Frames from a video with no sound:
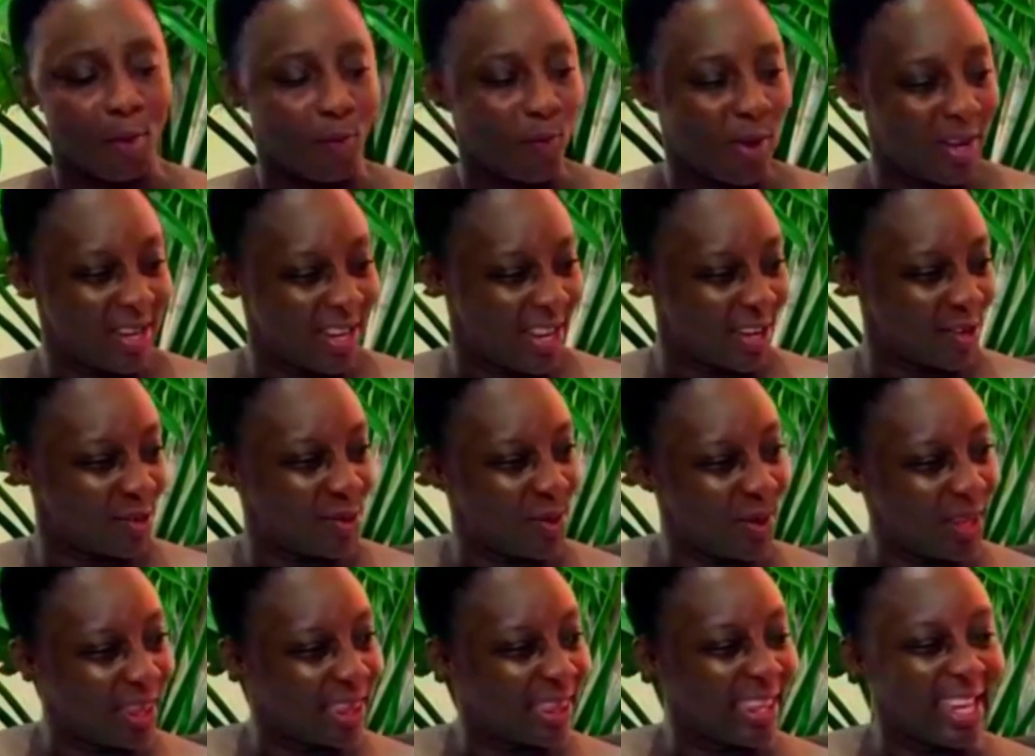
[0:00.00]
when you're
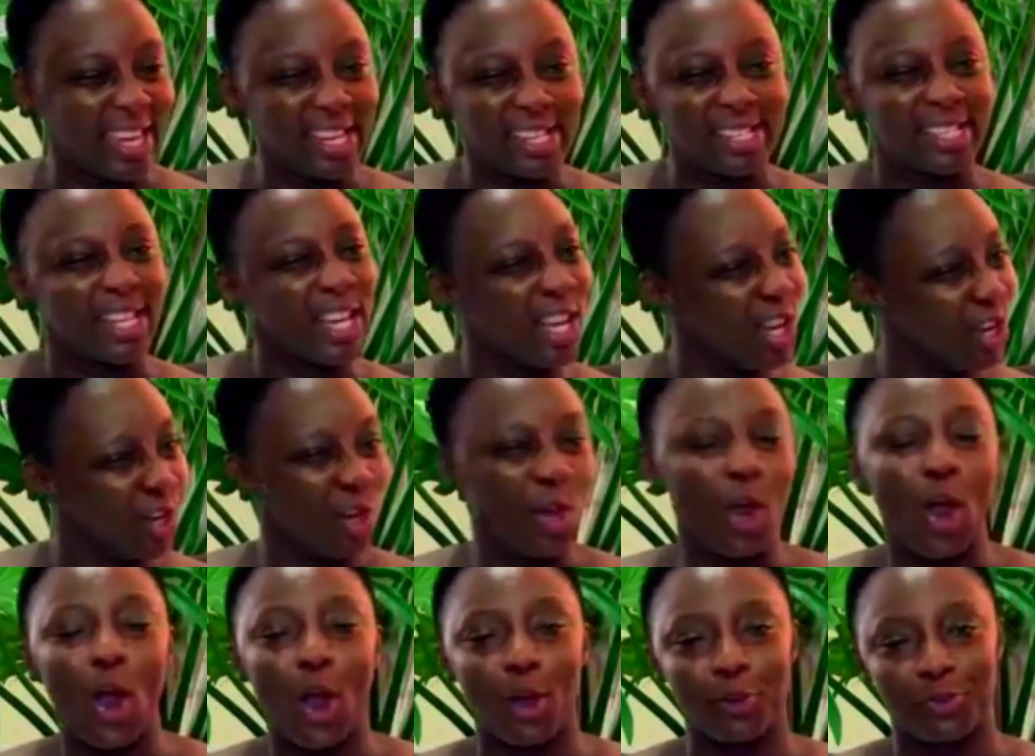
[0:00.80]
doing things in
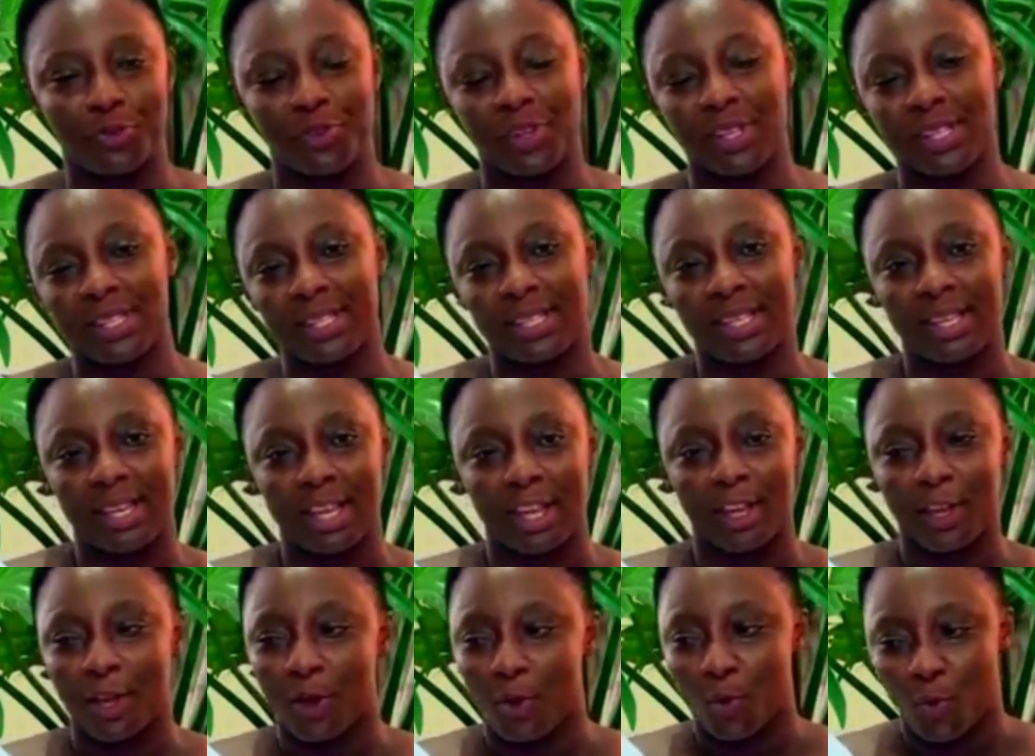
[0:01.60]
your office,
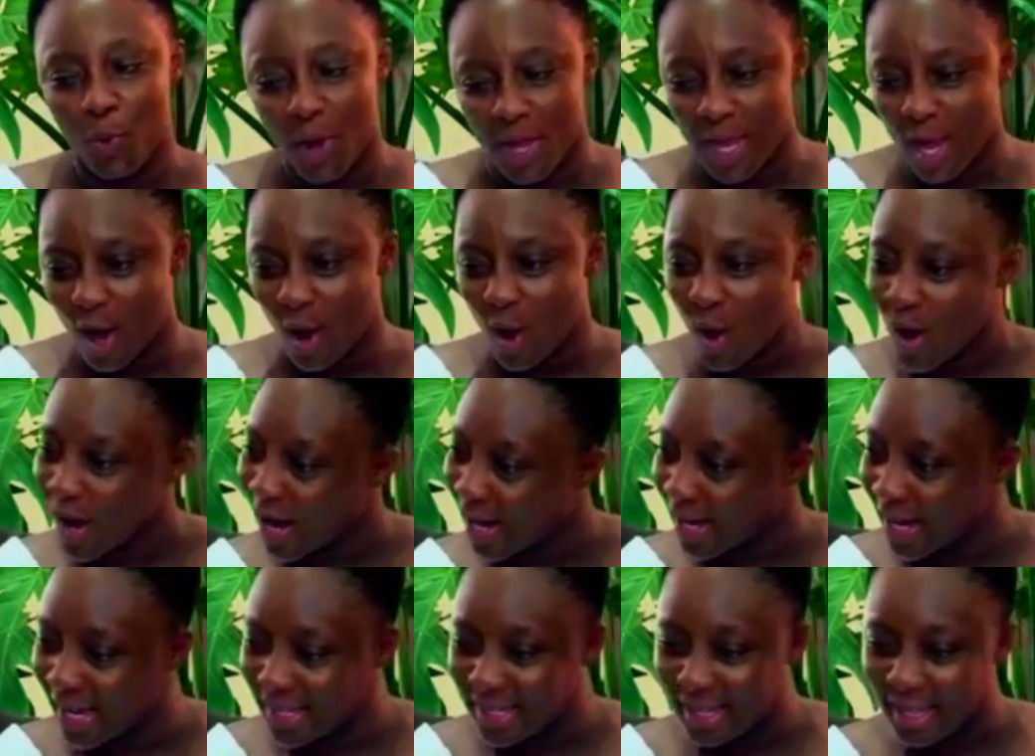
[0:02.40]
when you're
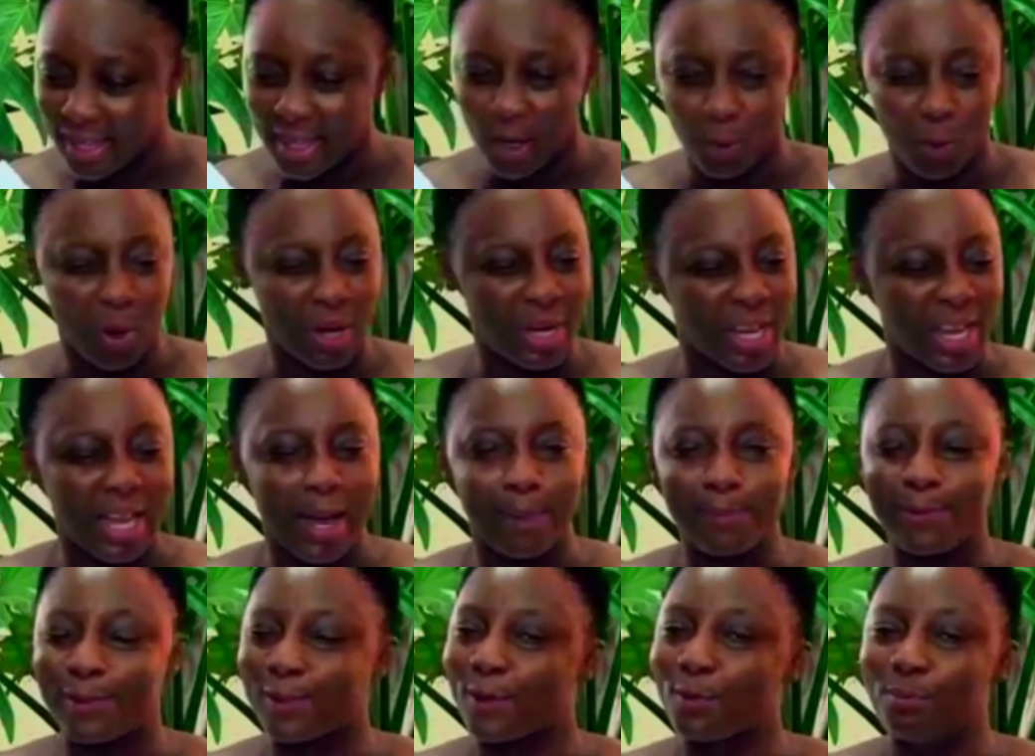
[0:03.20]
organizing, when it
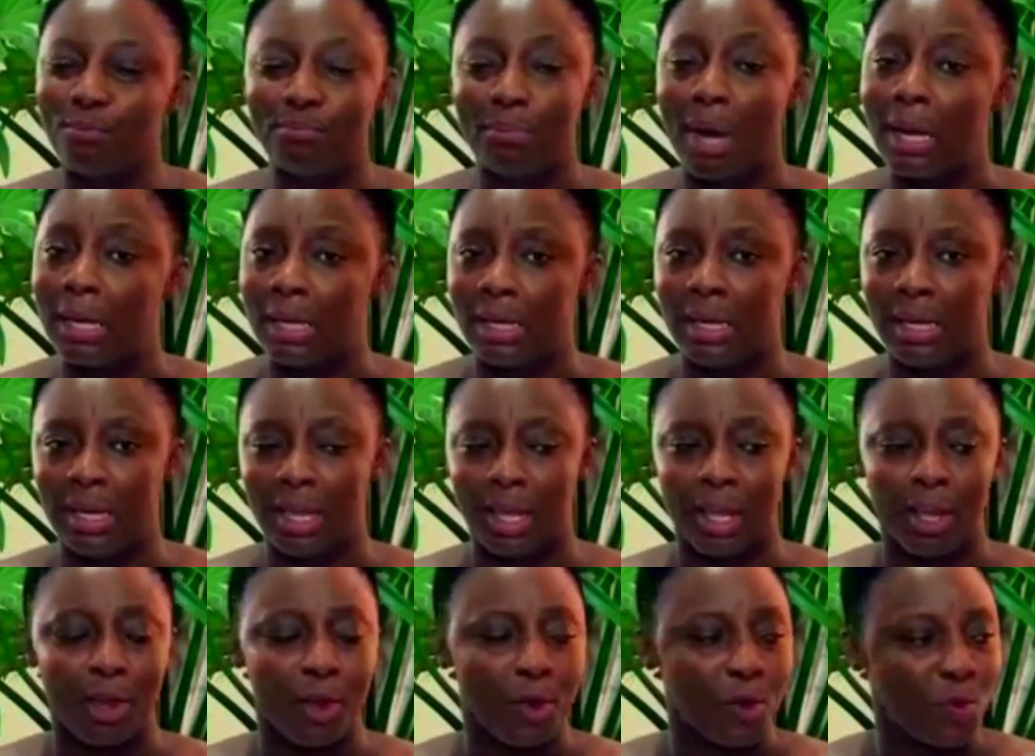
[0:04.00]
comes to
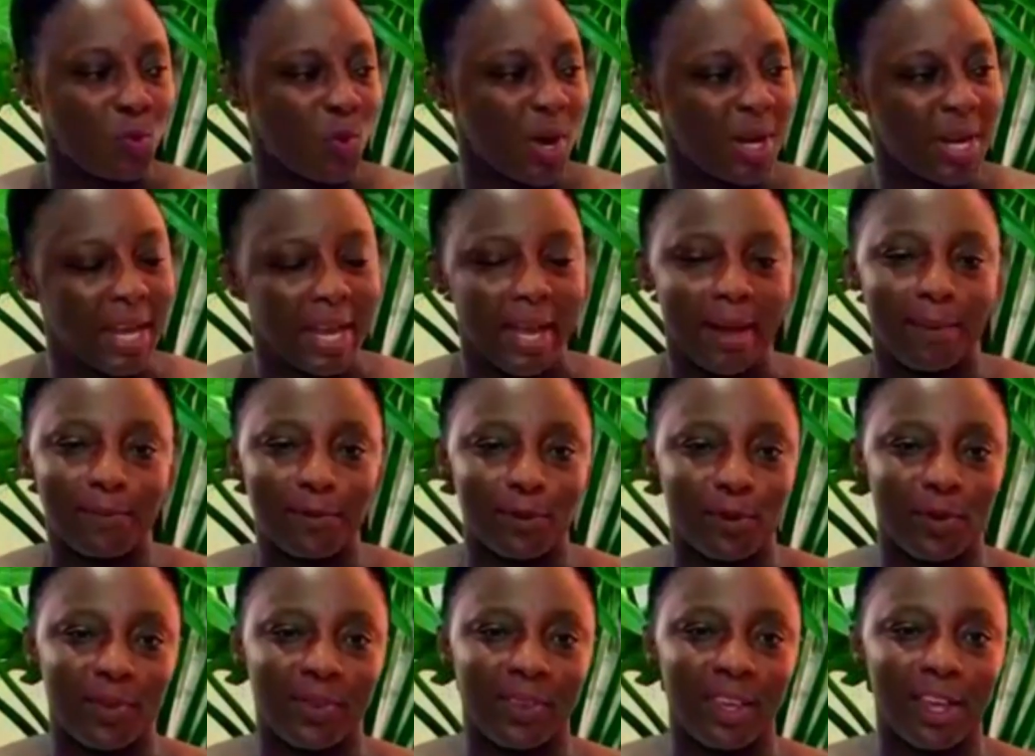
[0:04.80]
money, when it
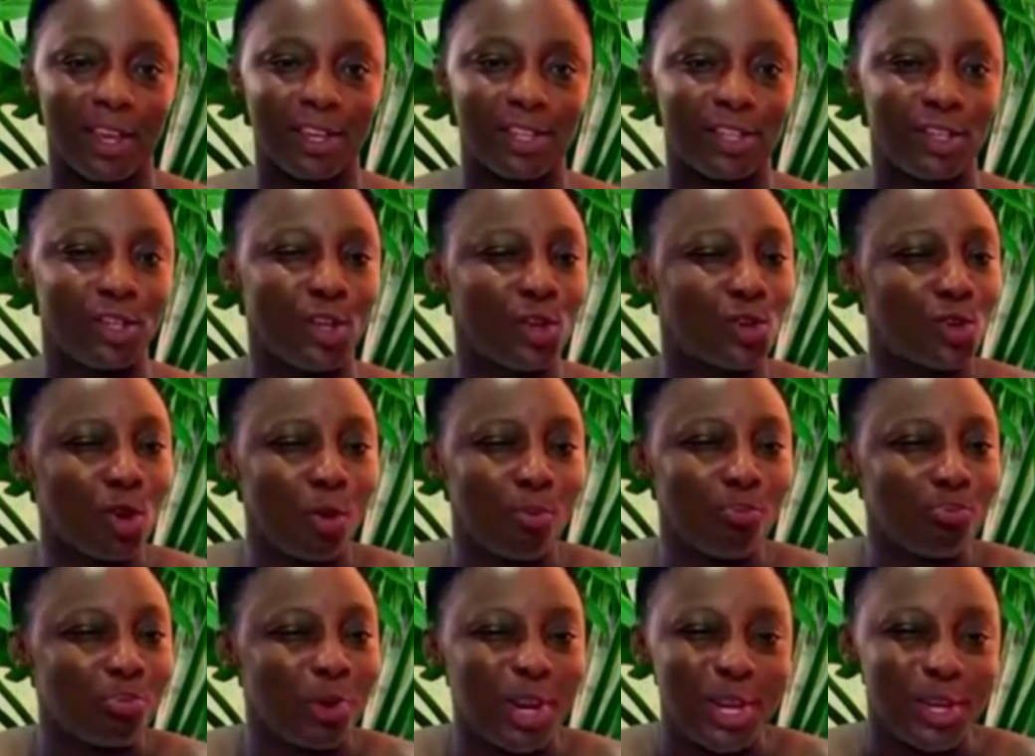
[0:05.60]
comes to things, you
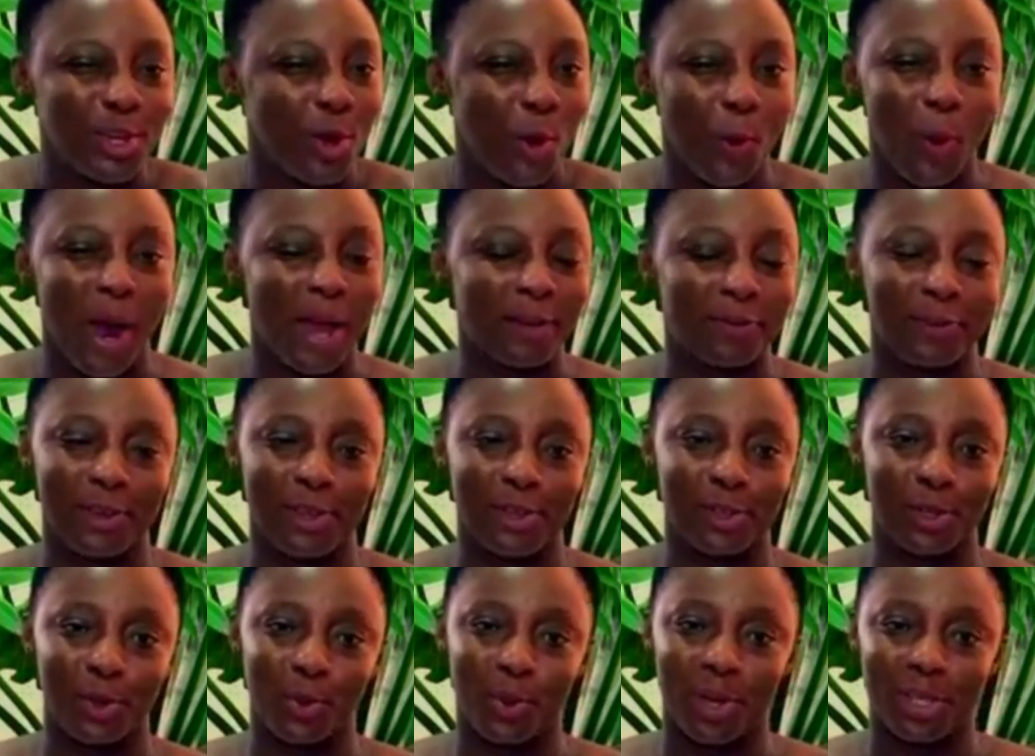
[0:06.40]
don't bring your wife
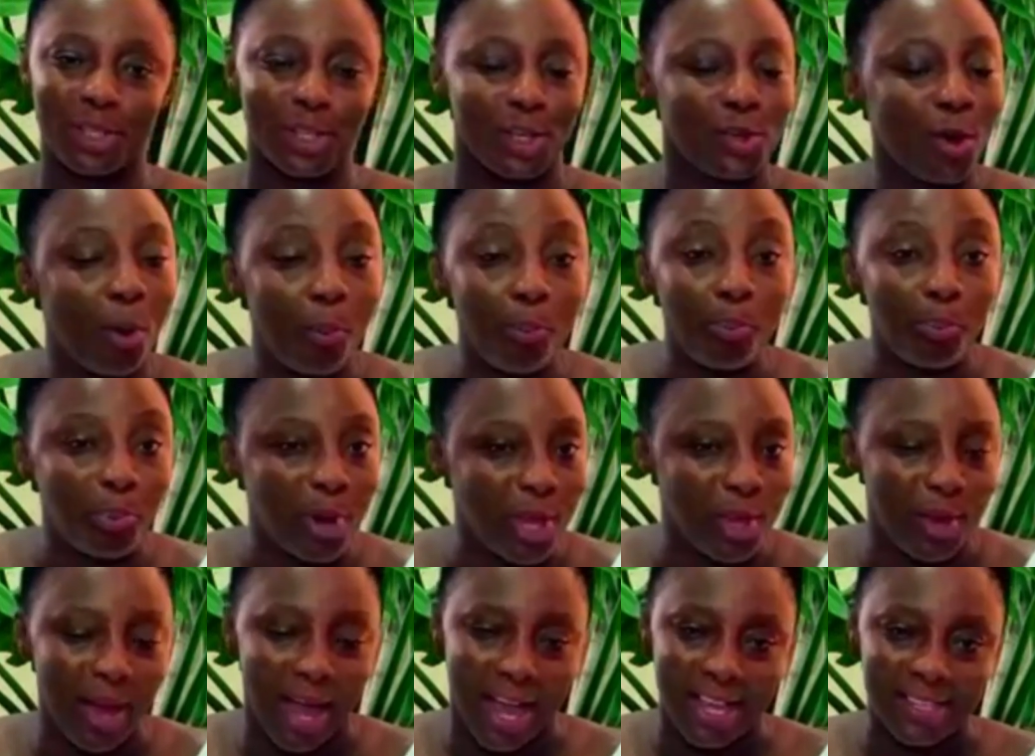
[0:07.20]
into it. You don't
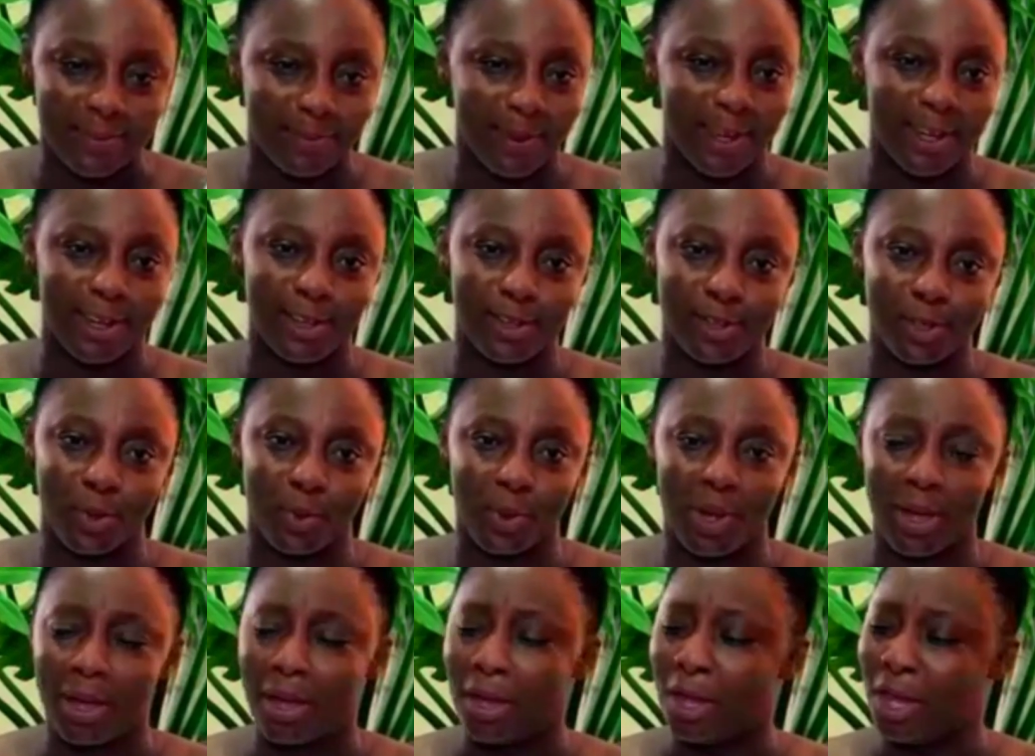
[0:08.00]
bring your husband
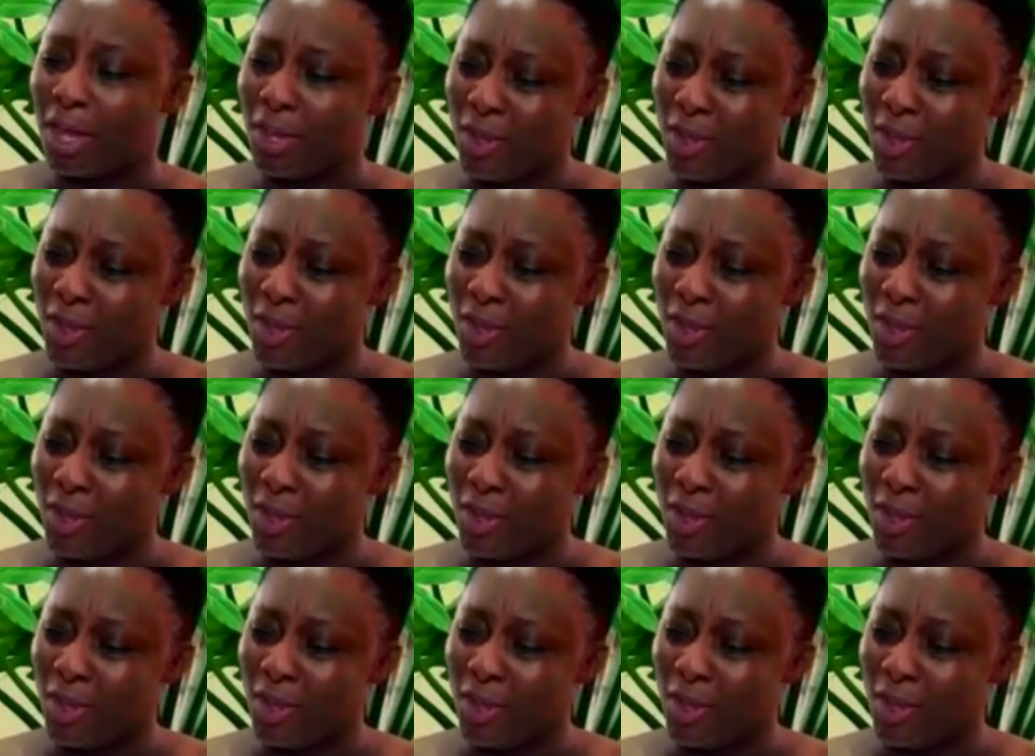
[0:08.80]
into it.